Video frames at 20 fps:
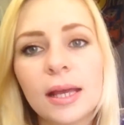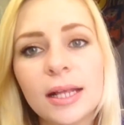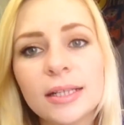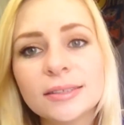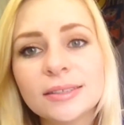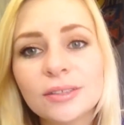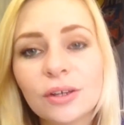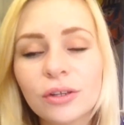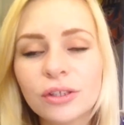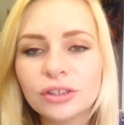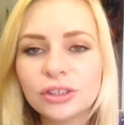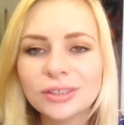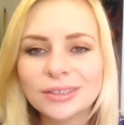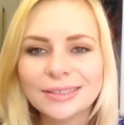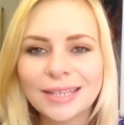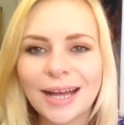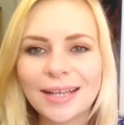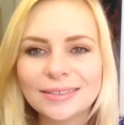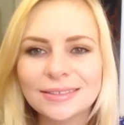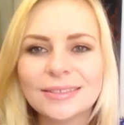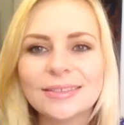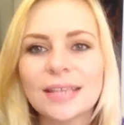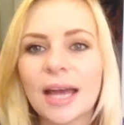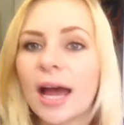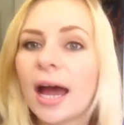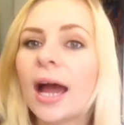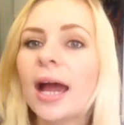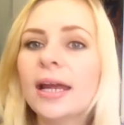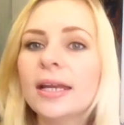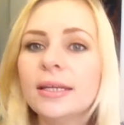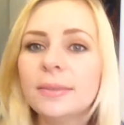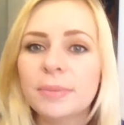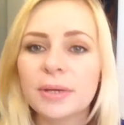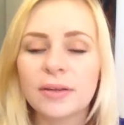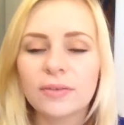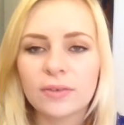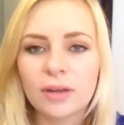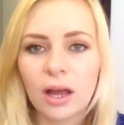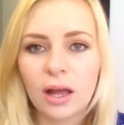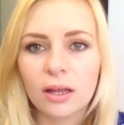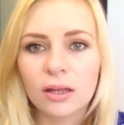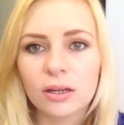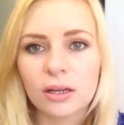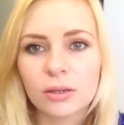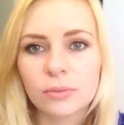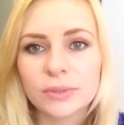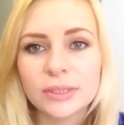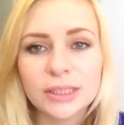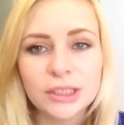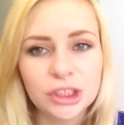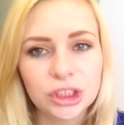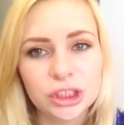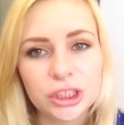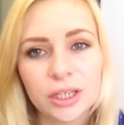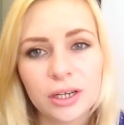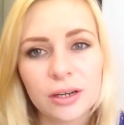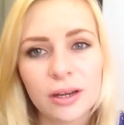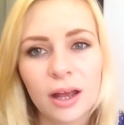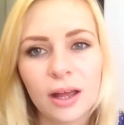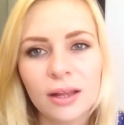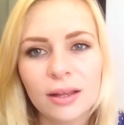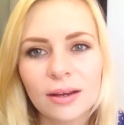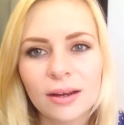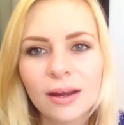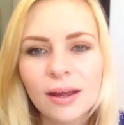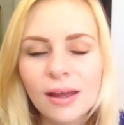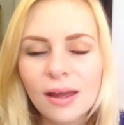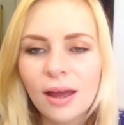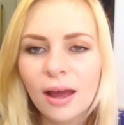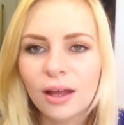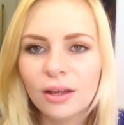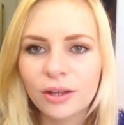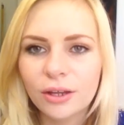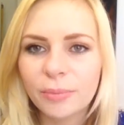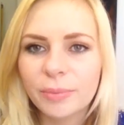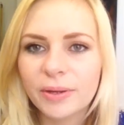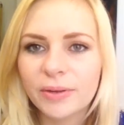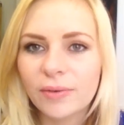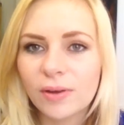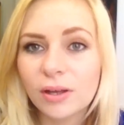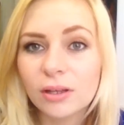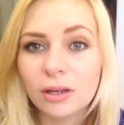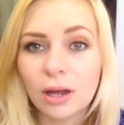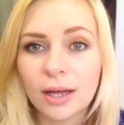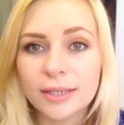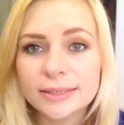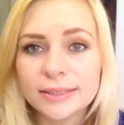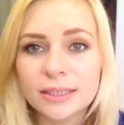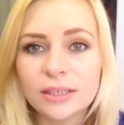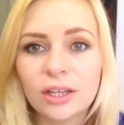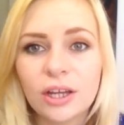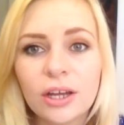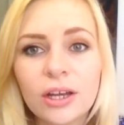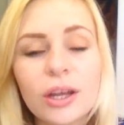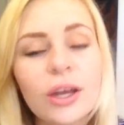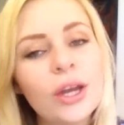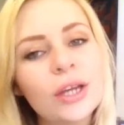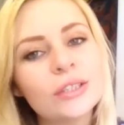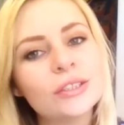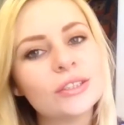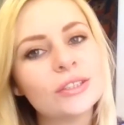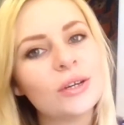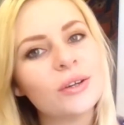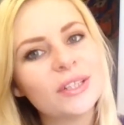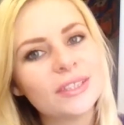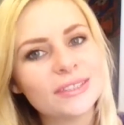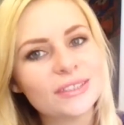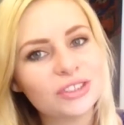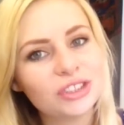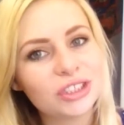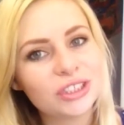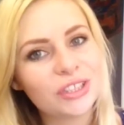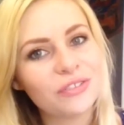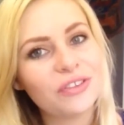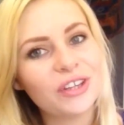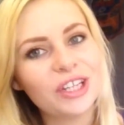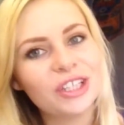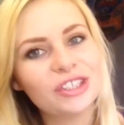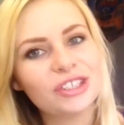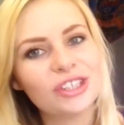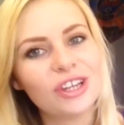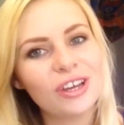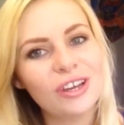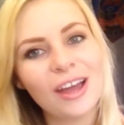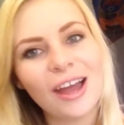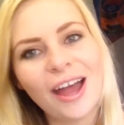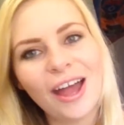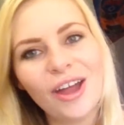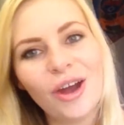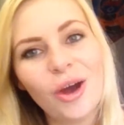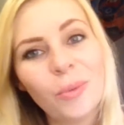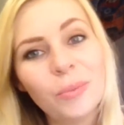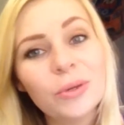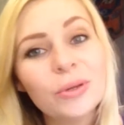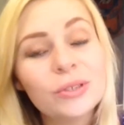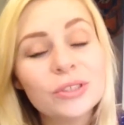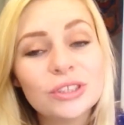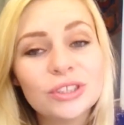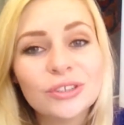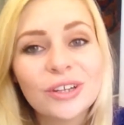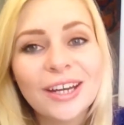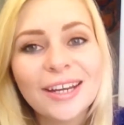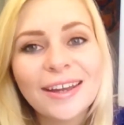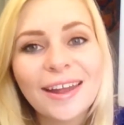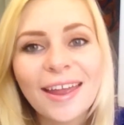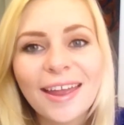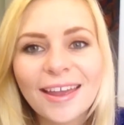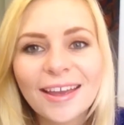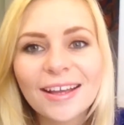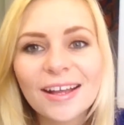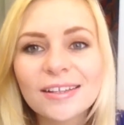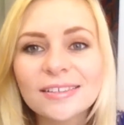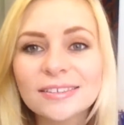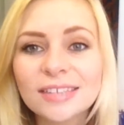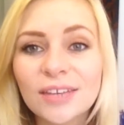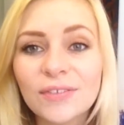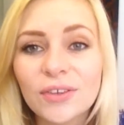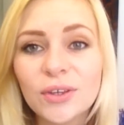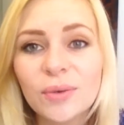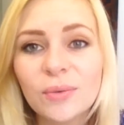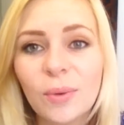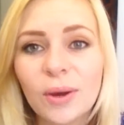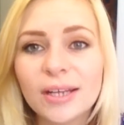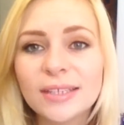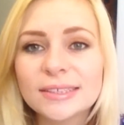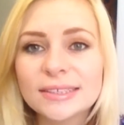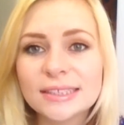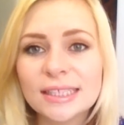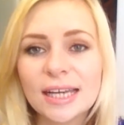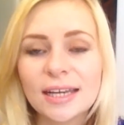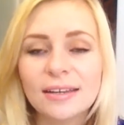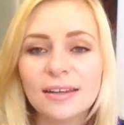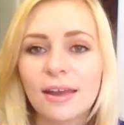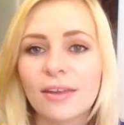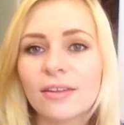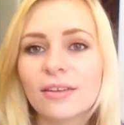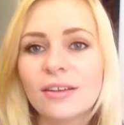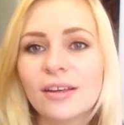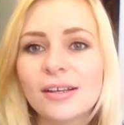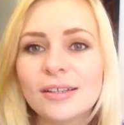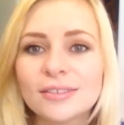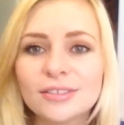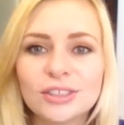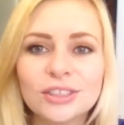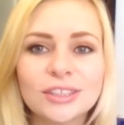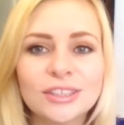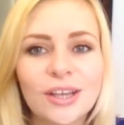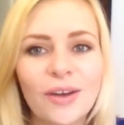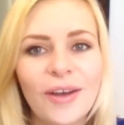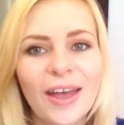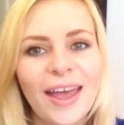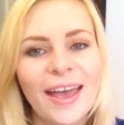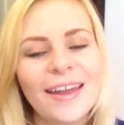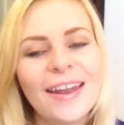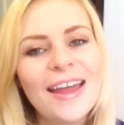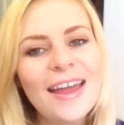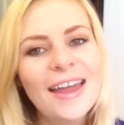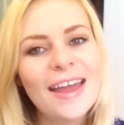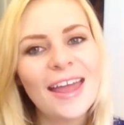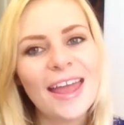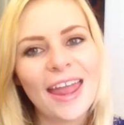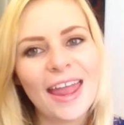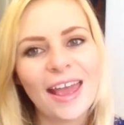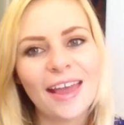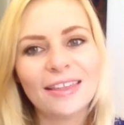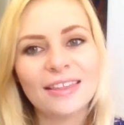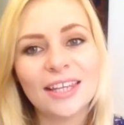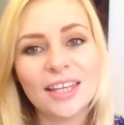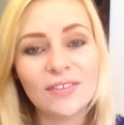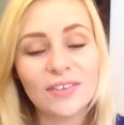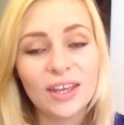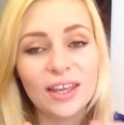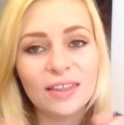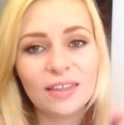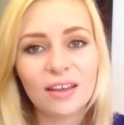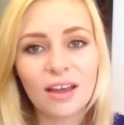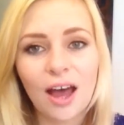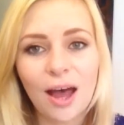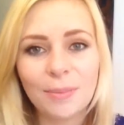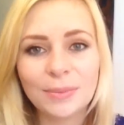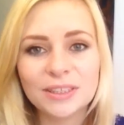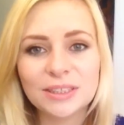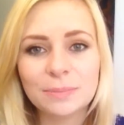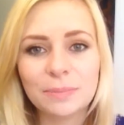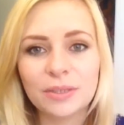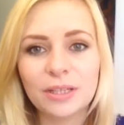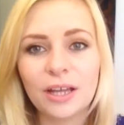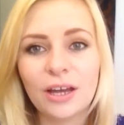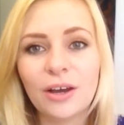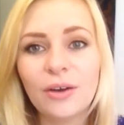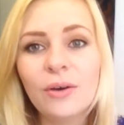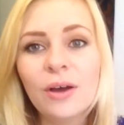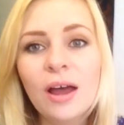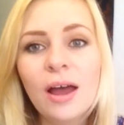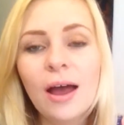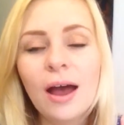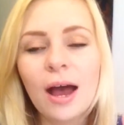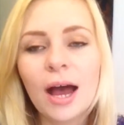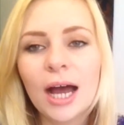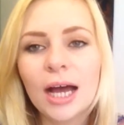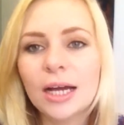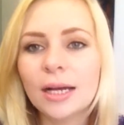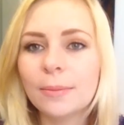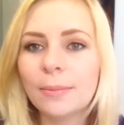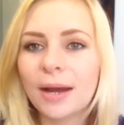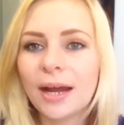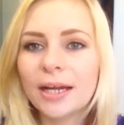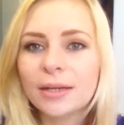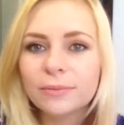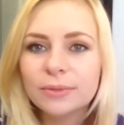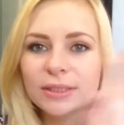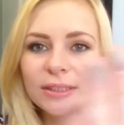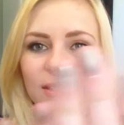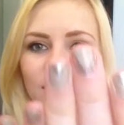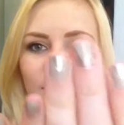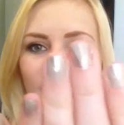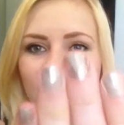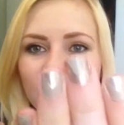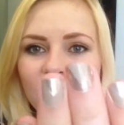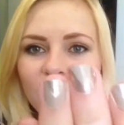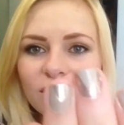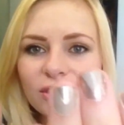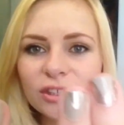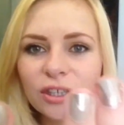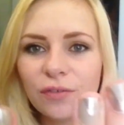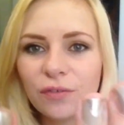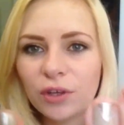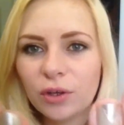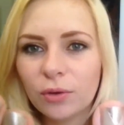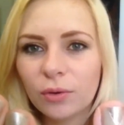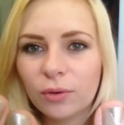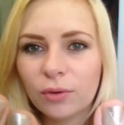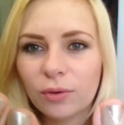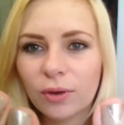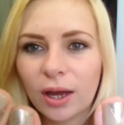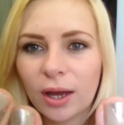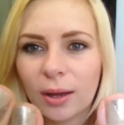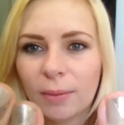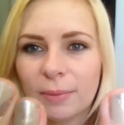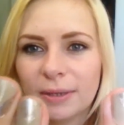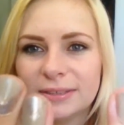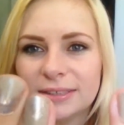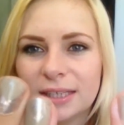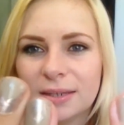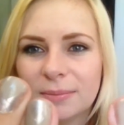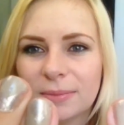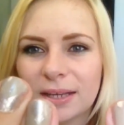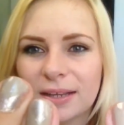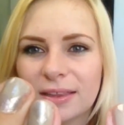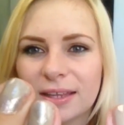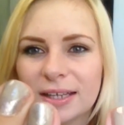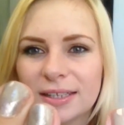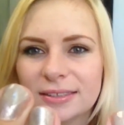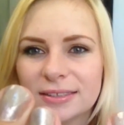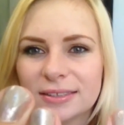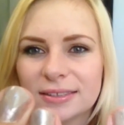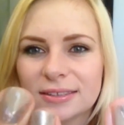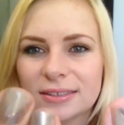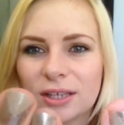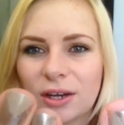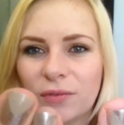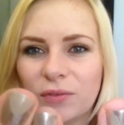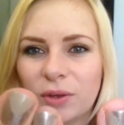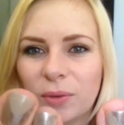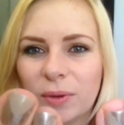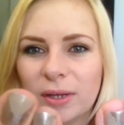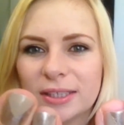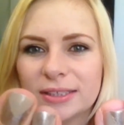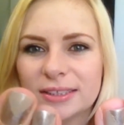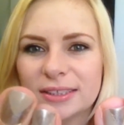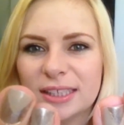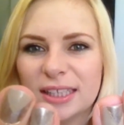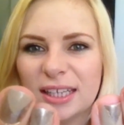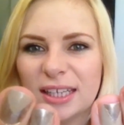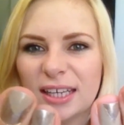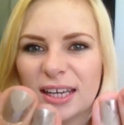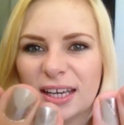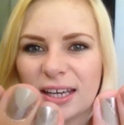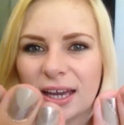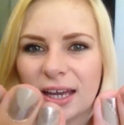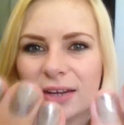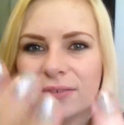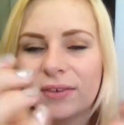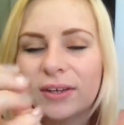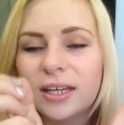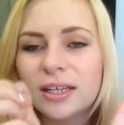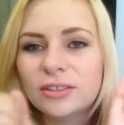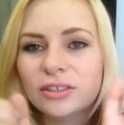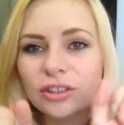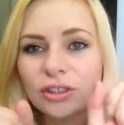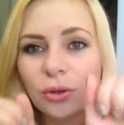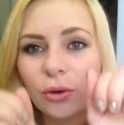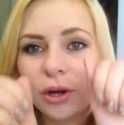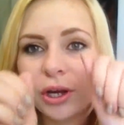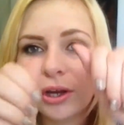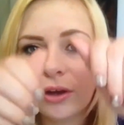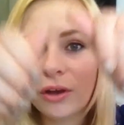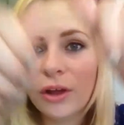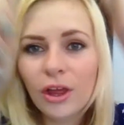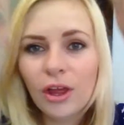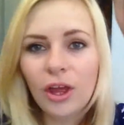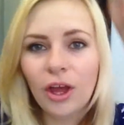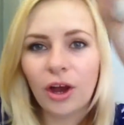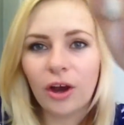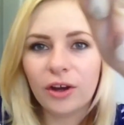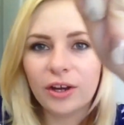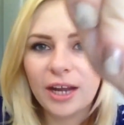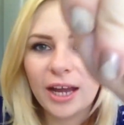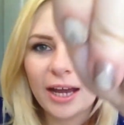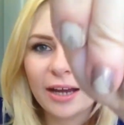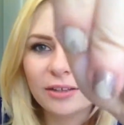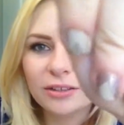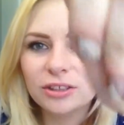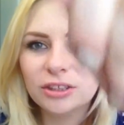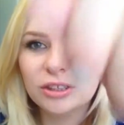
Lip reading: And so this just adds a tiny bit of color, really sheer color, a little bit of a glossy look. So this is just the finished look. I hope you enjoyed, and if you want to see any other looks, just go ahead and leave it in the comments below. I redid my nails, so if you, I did them like this, so if you want to see kind of a nail tutorial on how